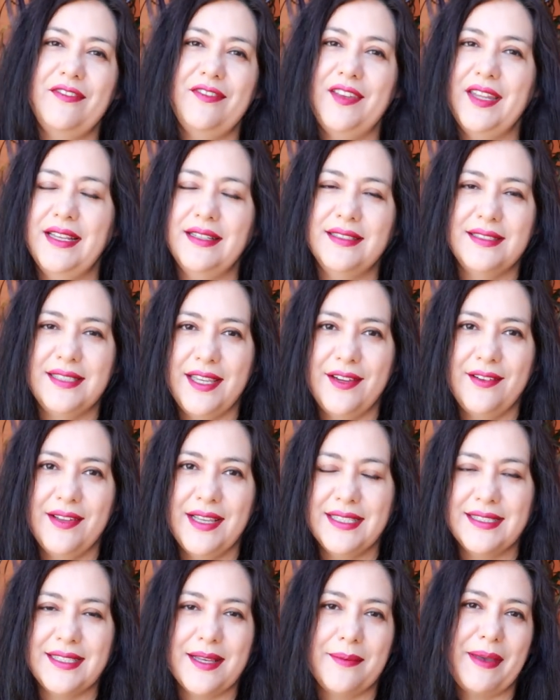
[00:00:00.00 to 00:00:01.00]
fitting
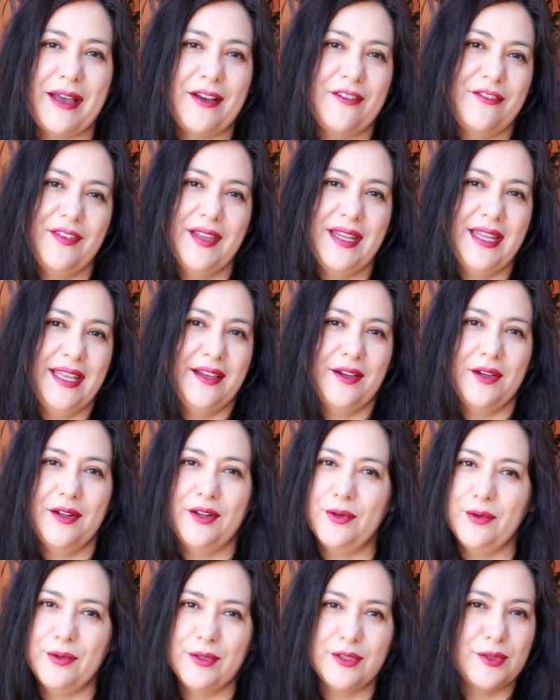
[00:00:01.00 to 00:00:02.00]
series about fitting
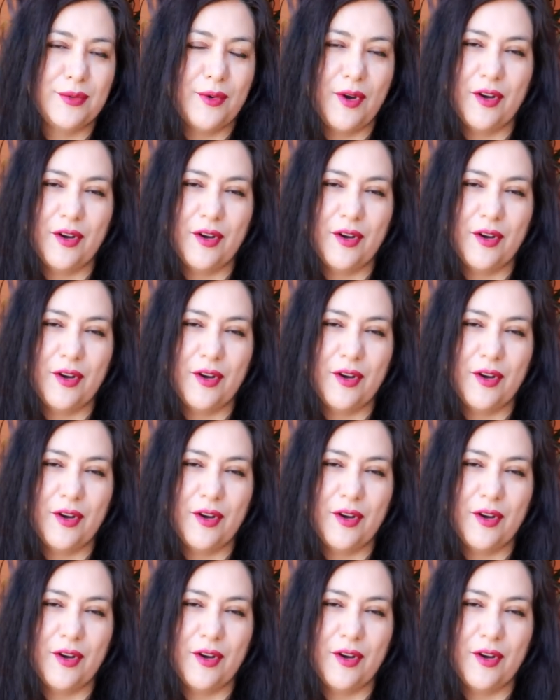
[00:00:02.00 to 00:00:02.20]
loose